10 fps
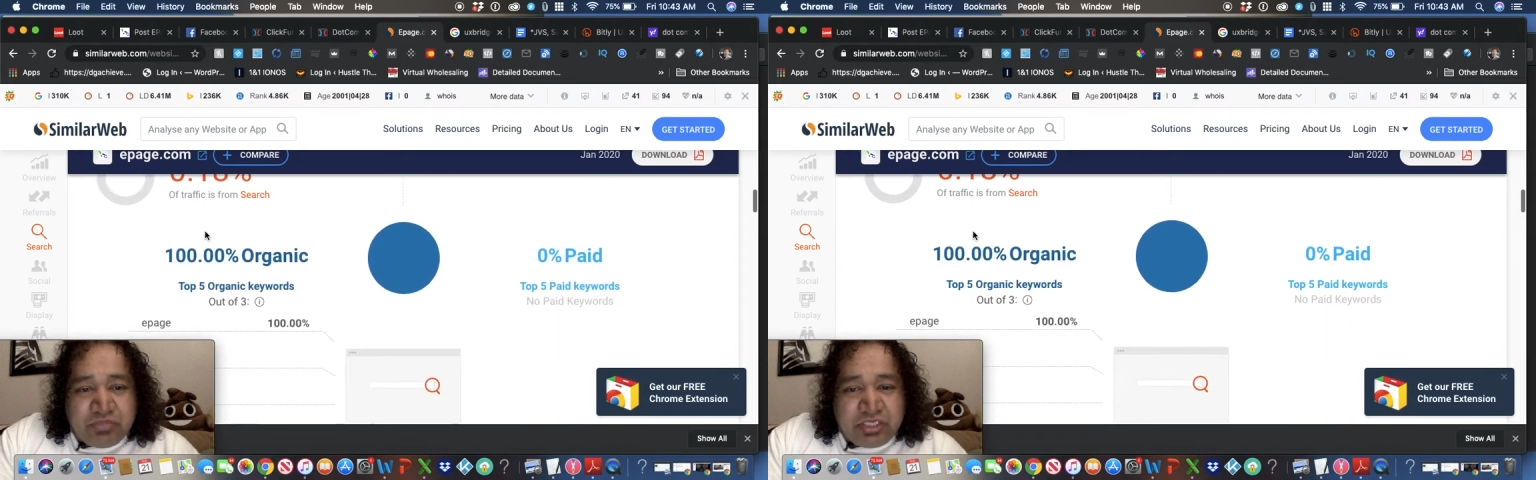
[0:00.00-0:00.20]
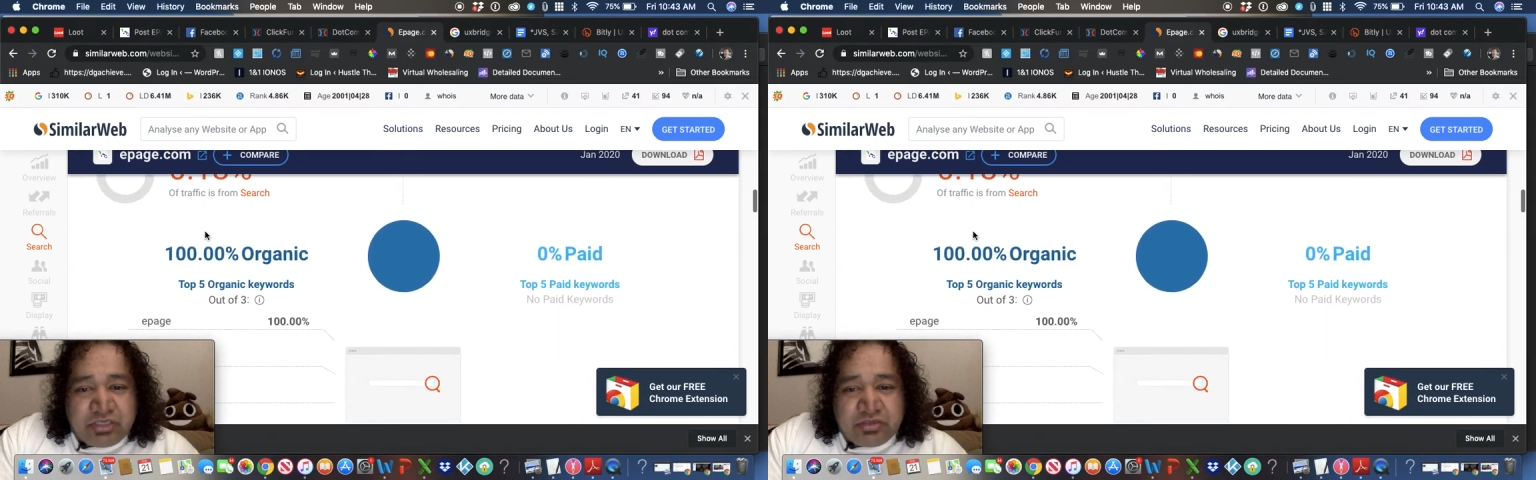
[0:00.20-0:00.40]

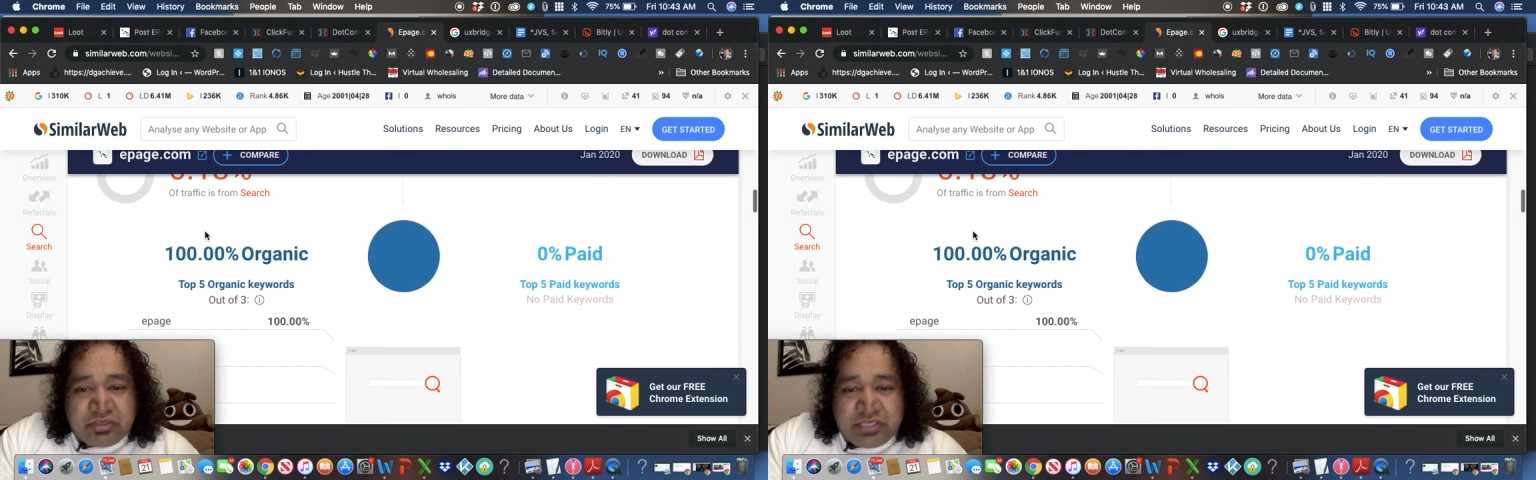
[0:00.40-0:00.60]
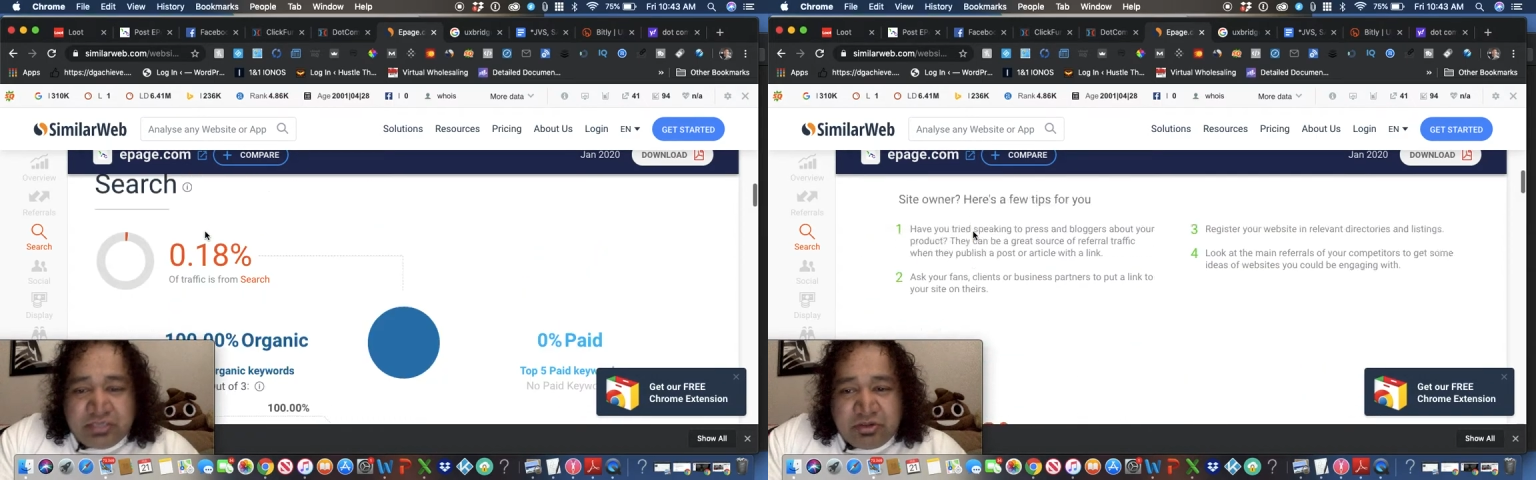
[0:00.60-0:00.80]
there's no
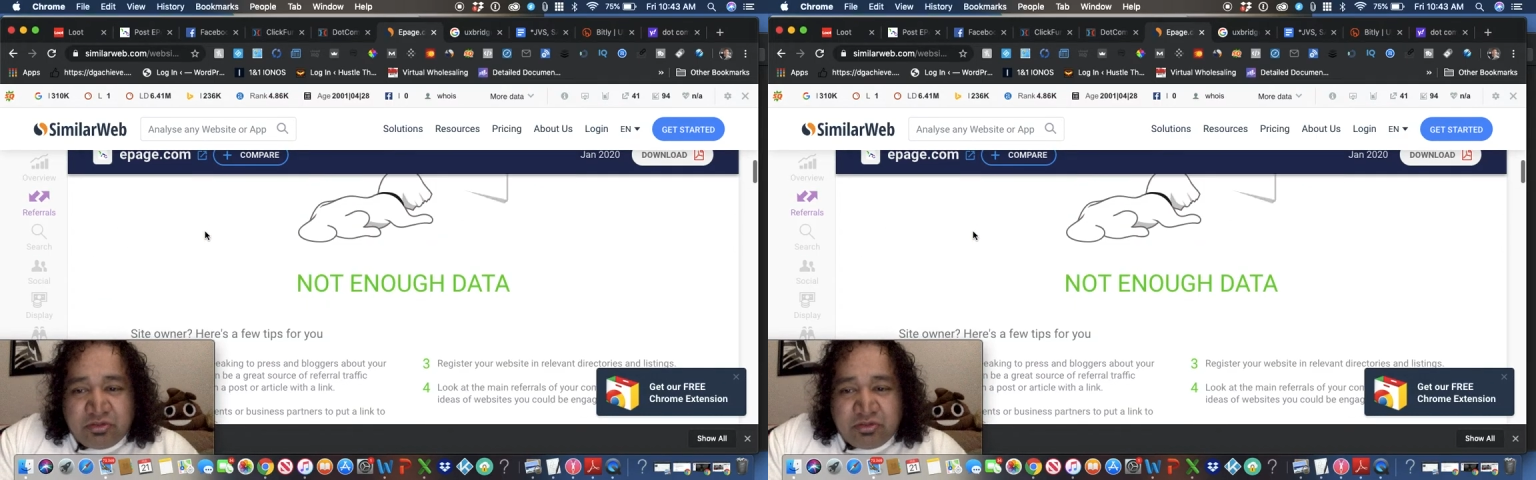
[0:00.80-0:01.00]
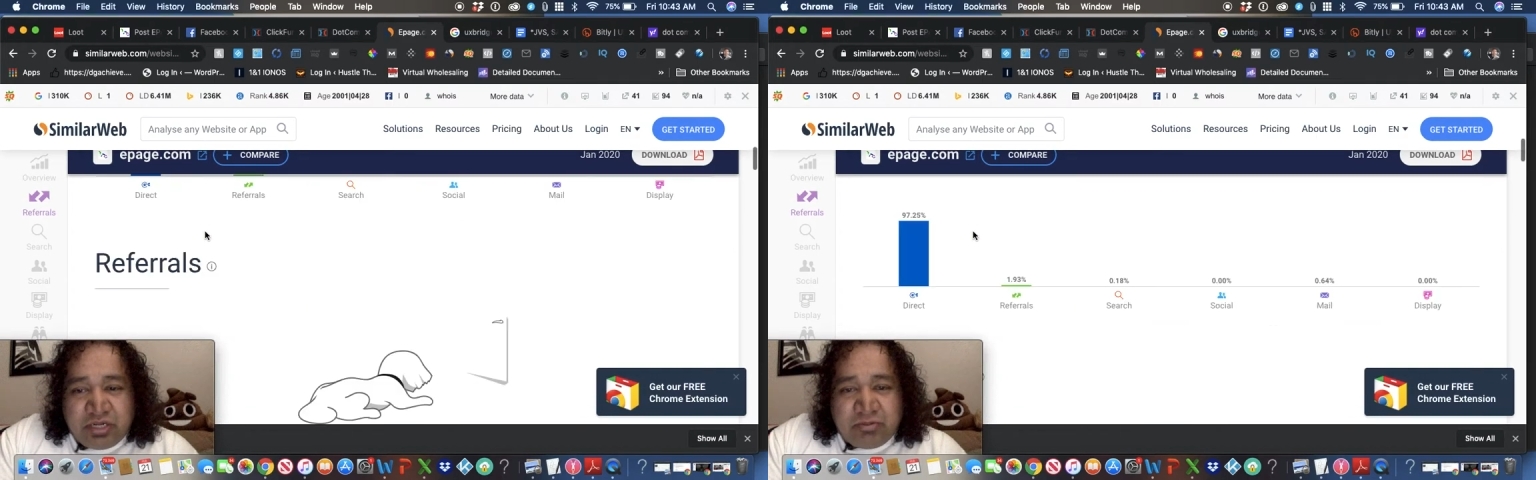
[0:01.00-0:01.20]
similar
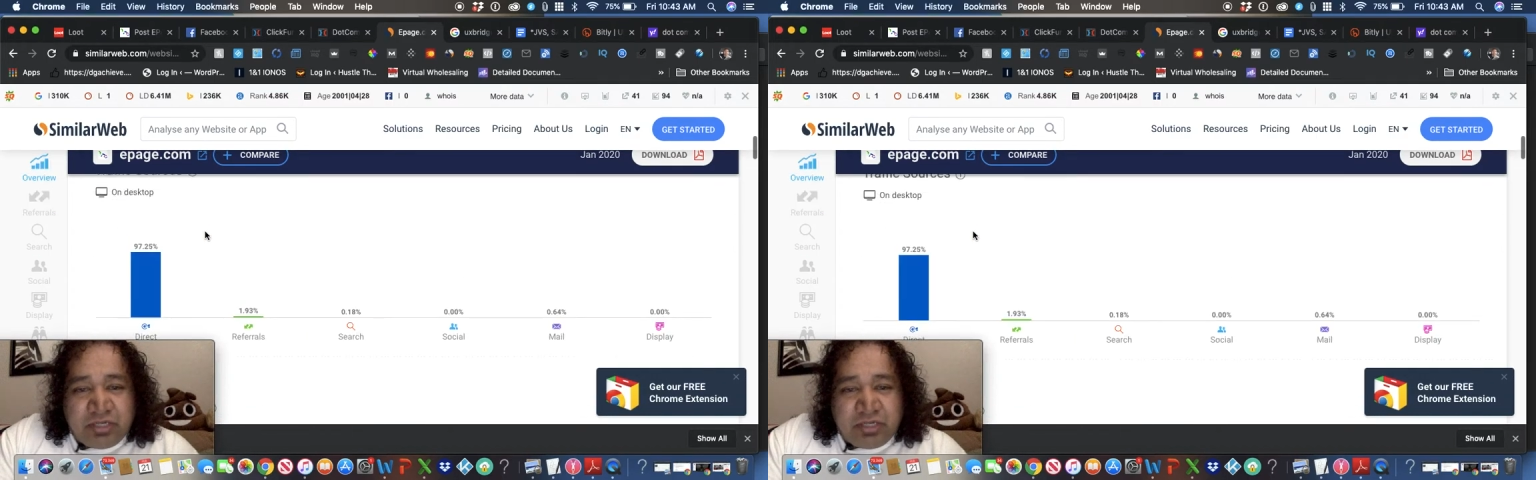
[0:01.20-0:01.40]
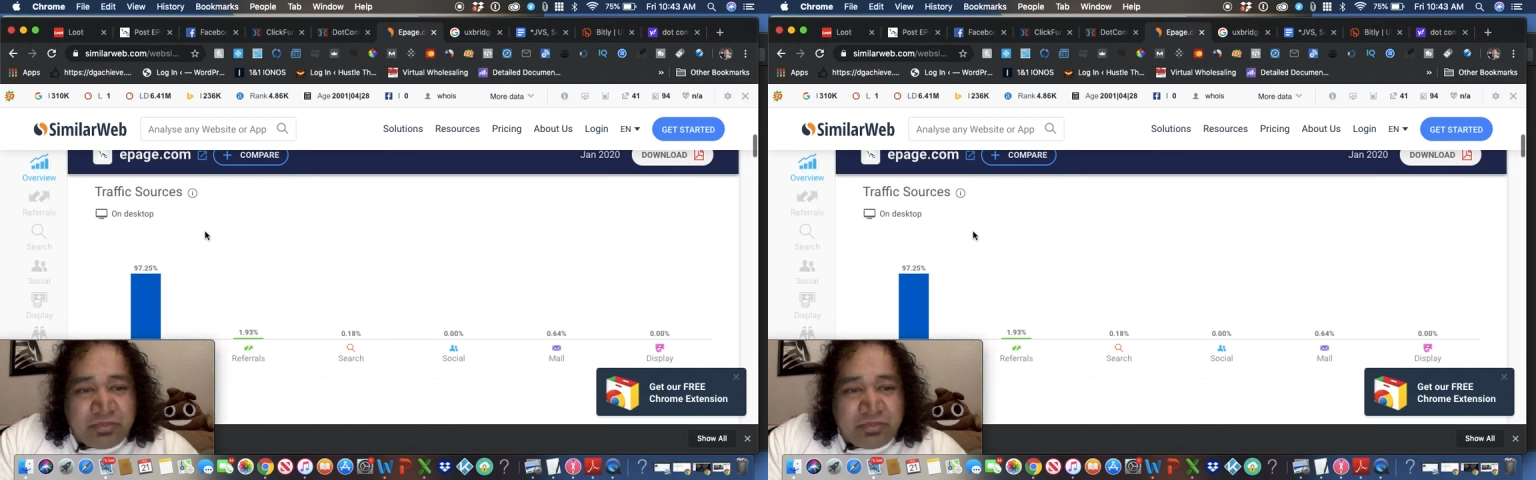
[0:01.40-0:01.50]
web really,